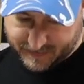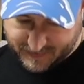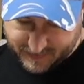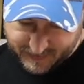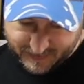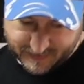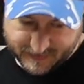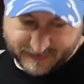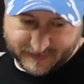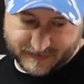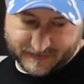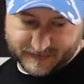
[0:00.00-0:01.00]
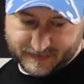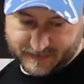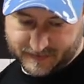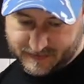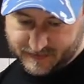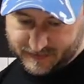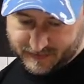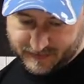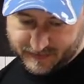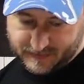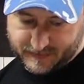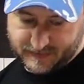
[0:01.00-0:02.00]

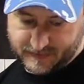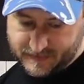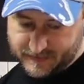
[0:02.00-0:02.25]
[no speech]